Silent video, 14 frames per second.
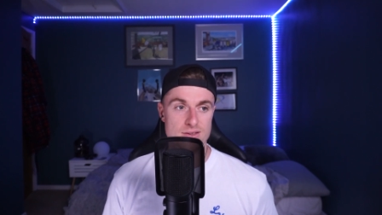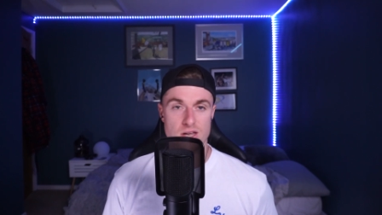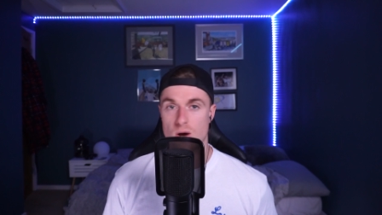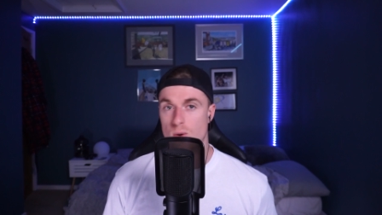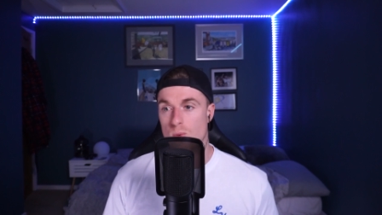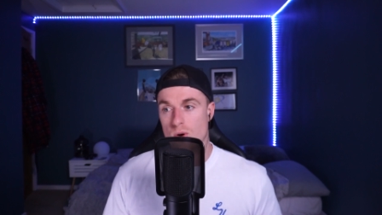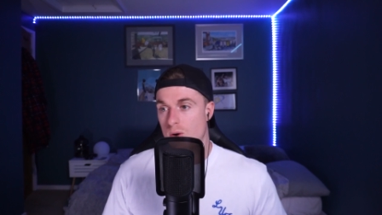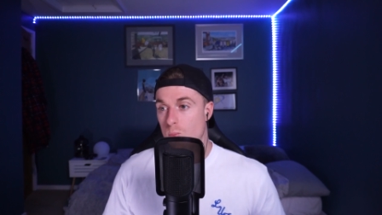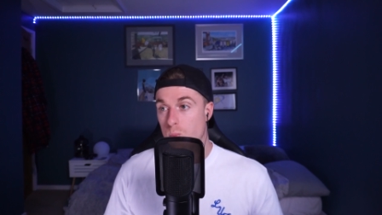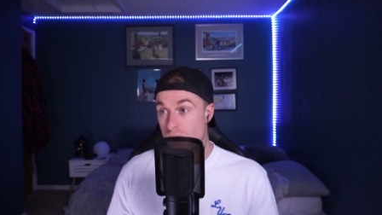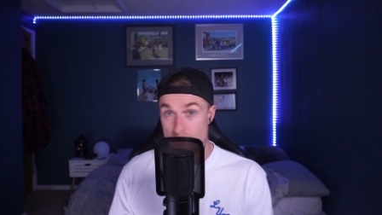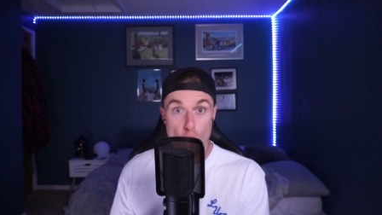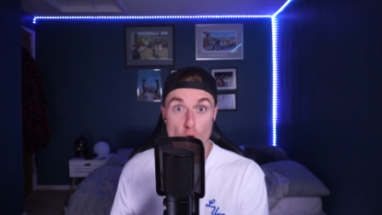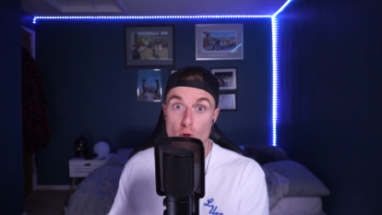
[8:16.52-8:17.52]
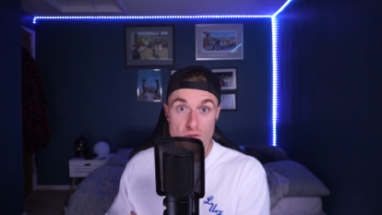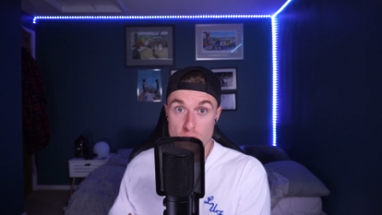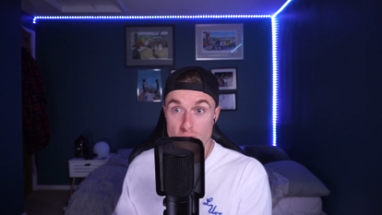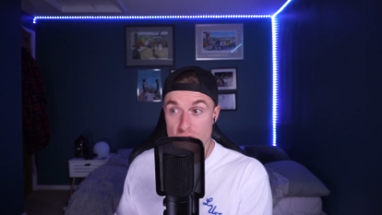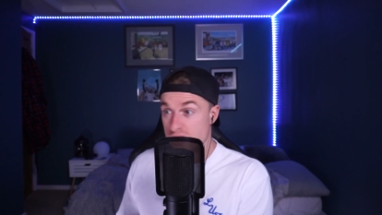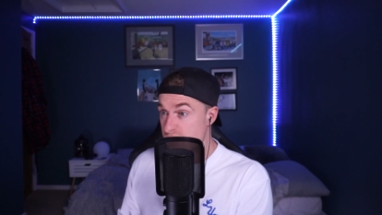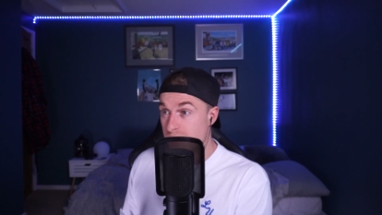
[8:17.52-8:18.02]
You know, with all
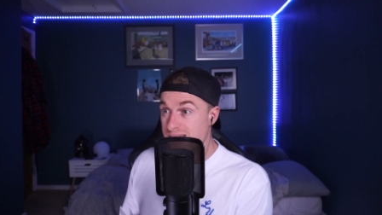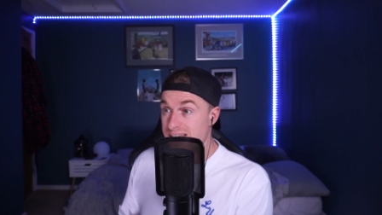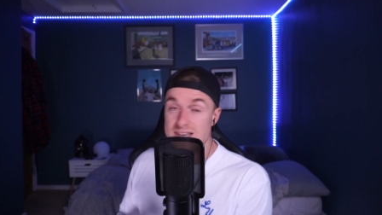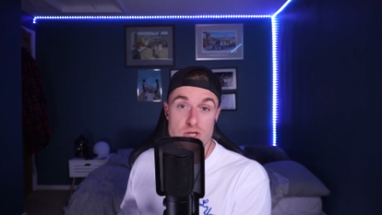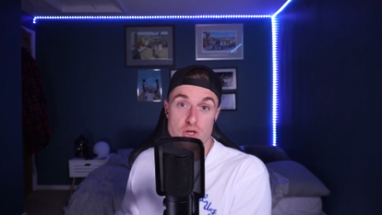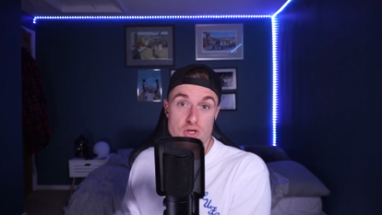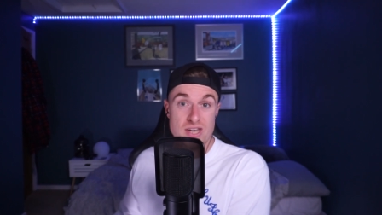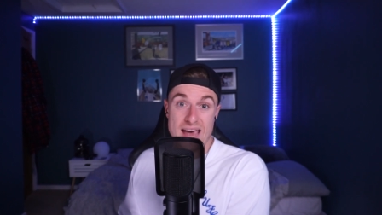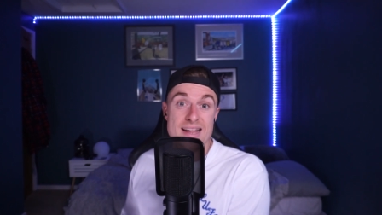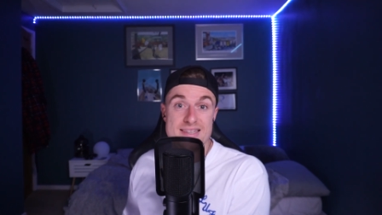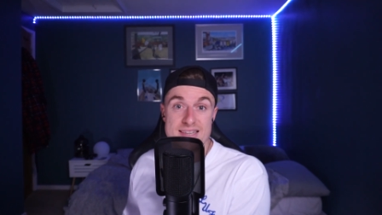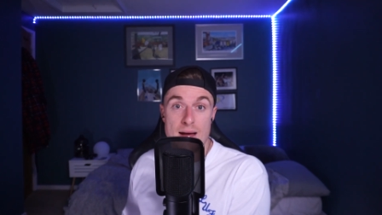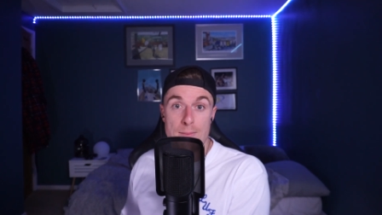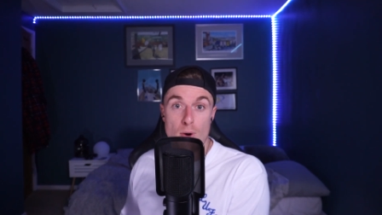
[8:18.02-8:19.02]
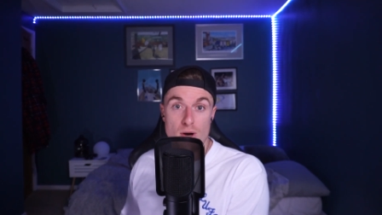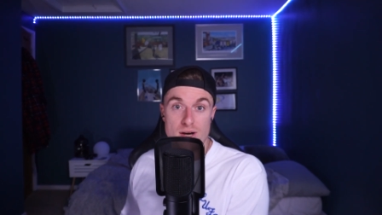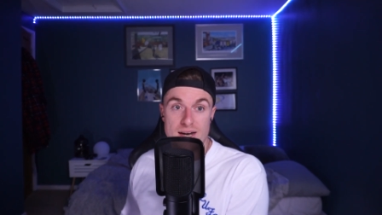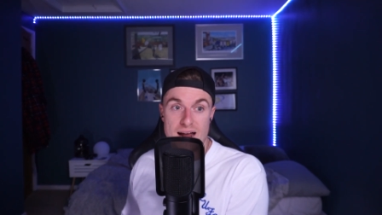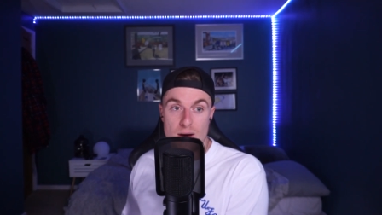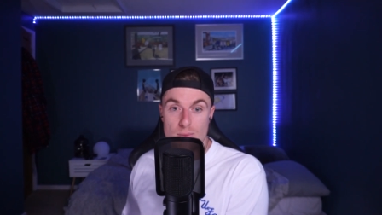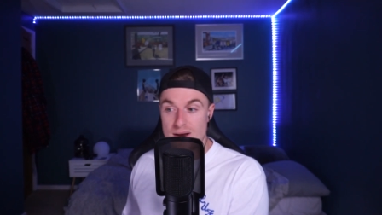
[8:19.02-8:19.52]
the others, I mean, these are just kids that I'm
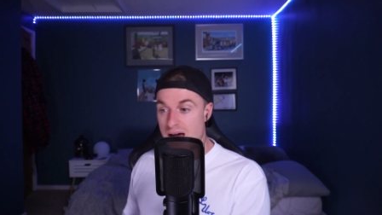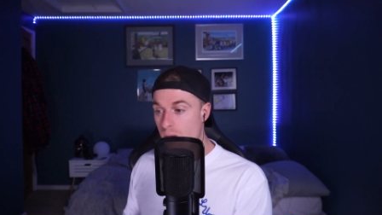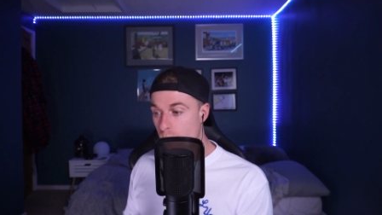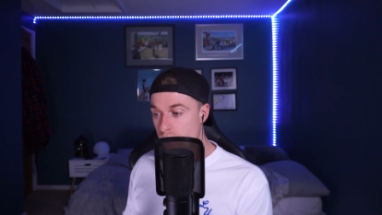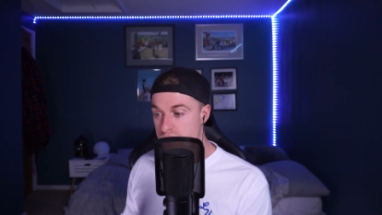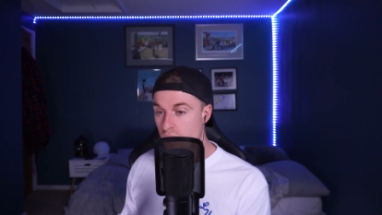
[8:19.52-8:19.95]
pointing out now.